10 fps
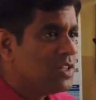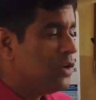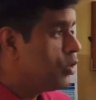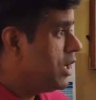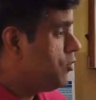
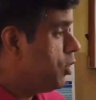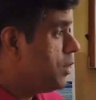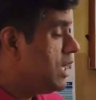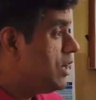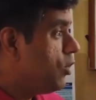See, looking
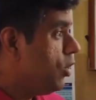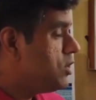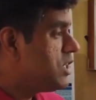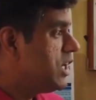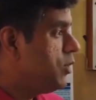from an
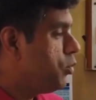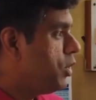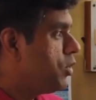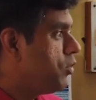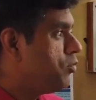ecological
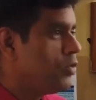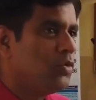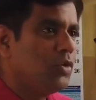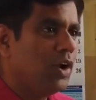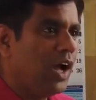point of
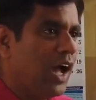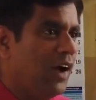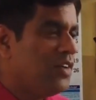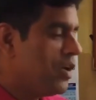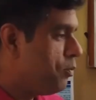view,
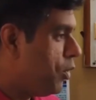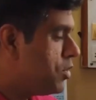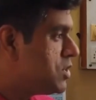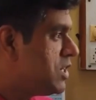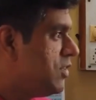having a
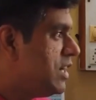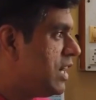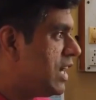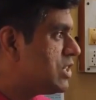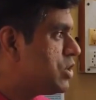positive
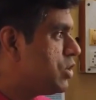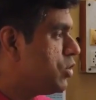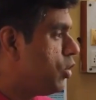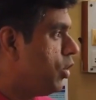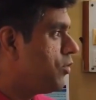
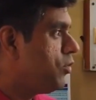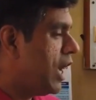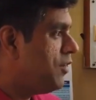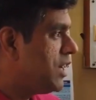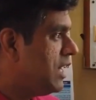interaction or
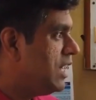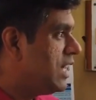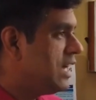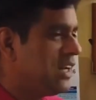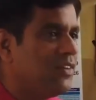having a
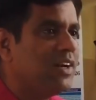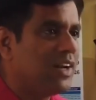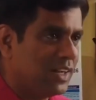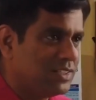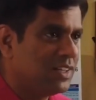negative
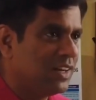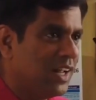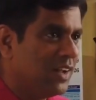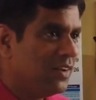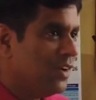
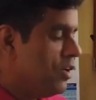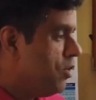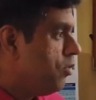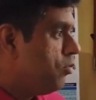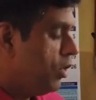interaction, like
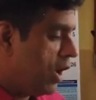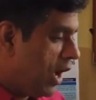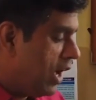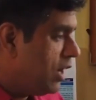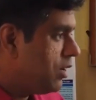for
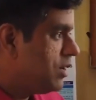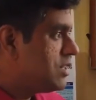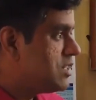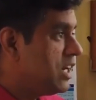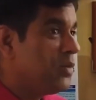
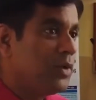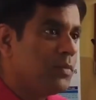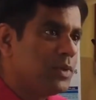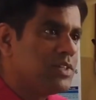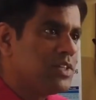our study
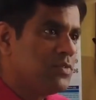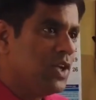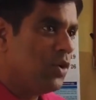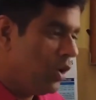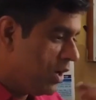purposes,
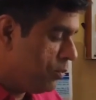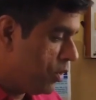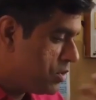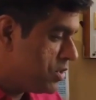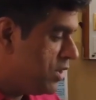we call a
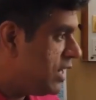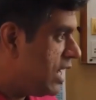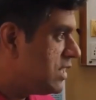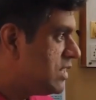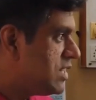positive
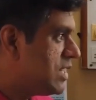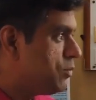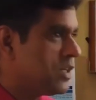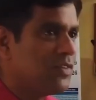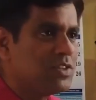interaction is
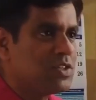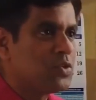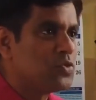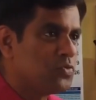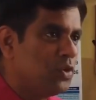something which
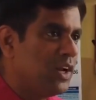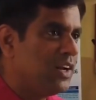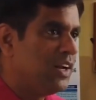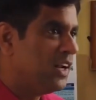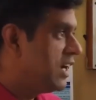is useful
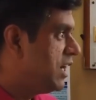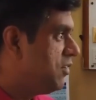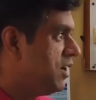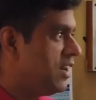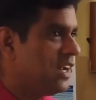and a
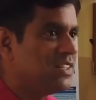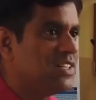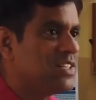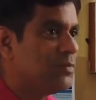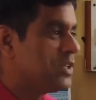negative
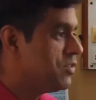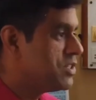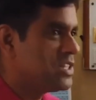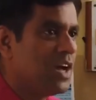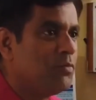interaction something
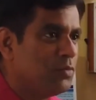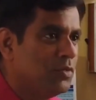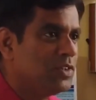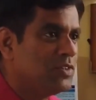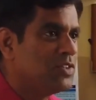which is
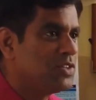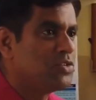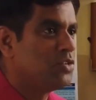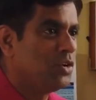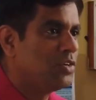harmful, which
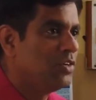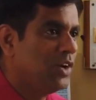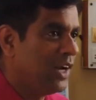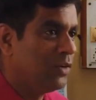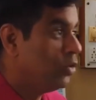is not
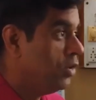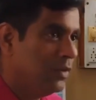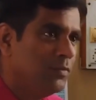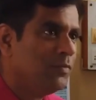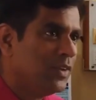like
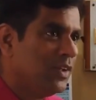good.